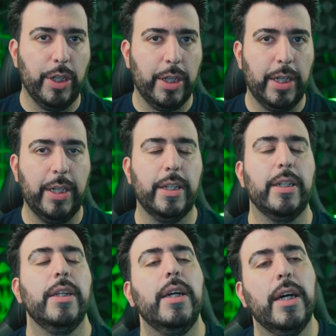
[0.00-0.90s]
good.
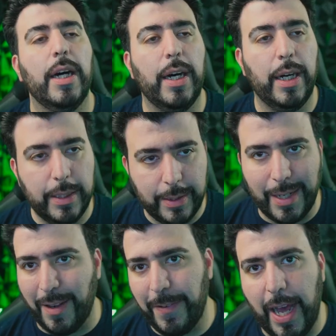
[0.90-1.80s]
It's
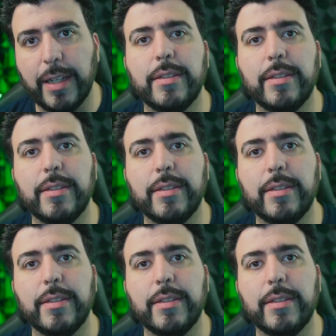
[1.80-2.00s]
not fast.